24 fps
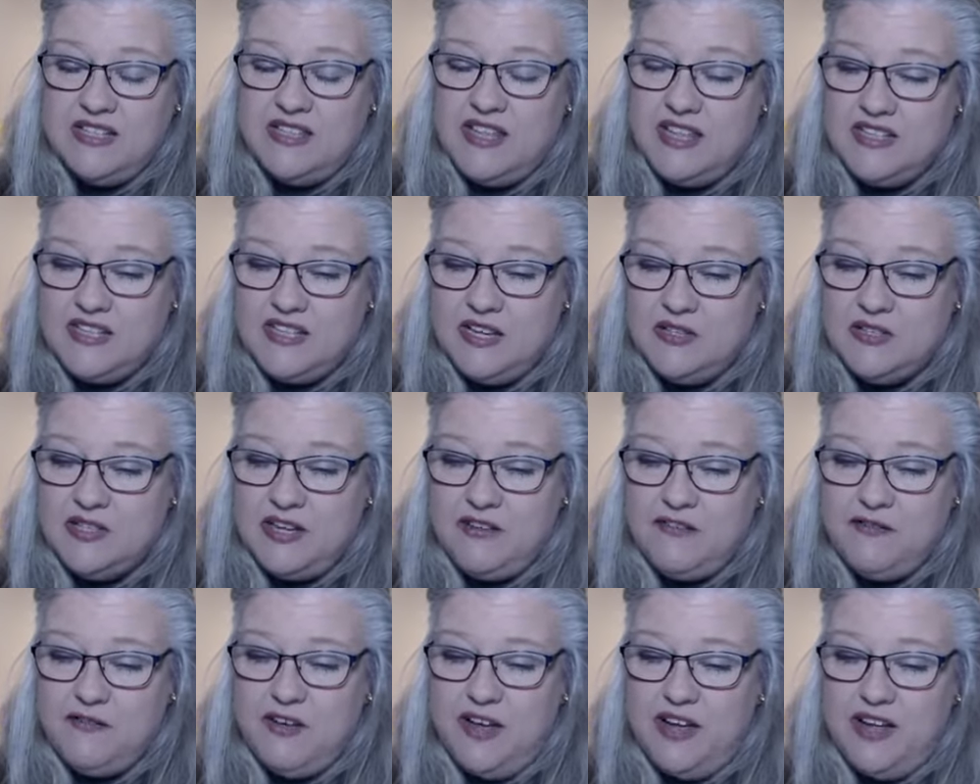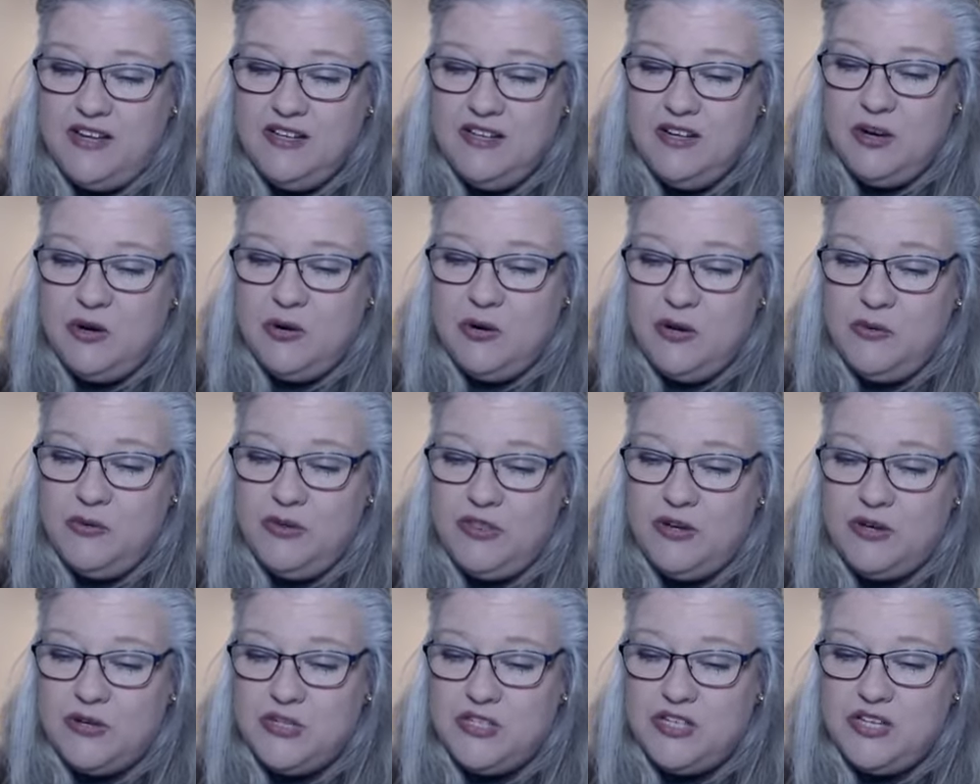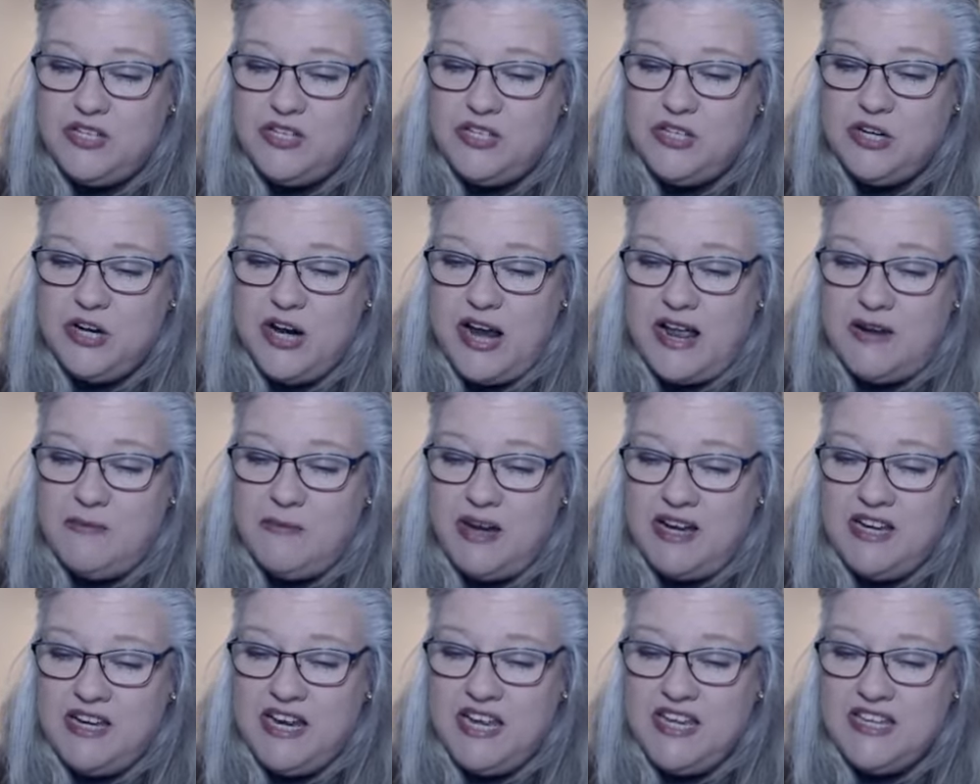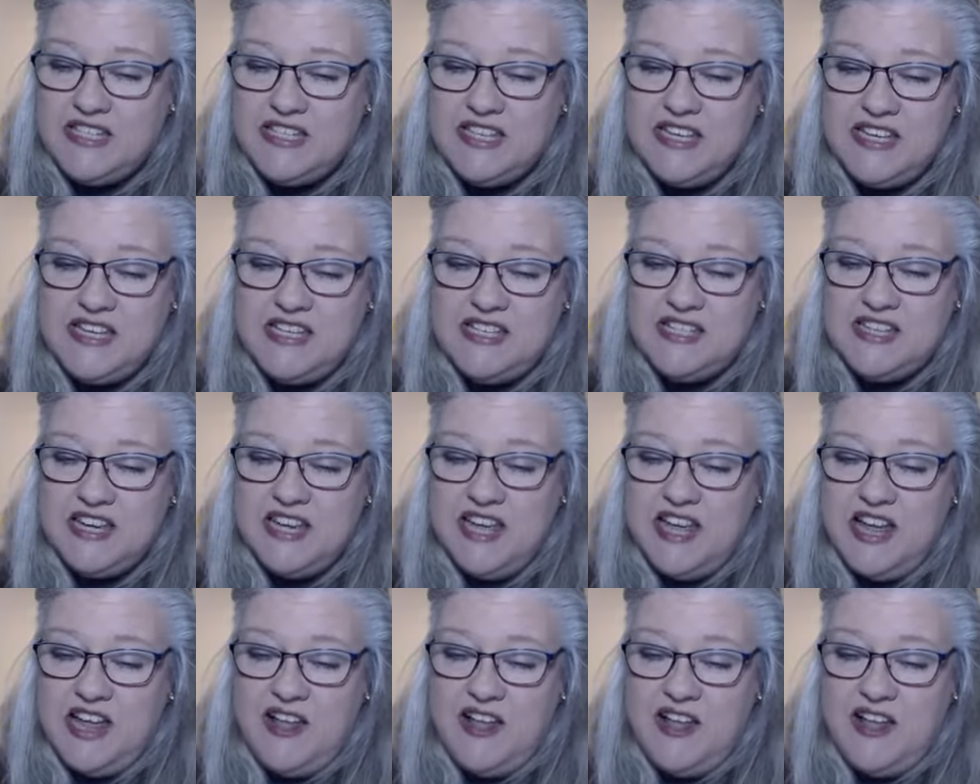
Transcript: That sounds like fun. Going with your sister and my nieces.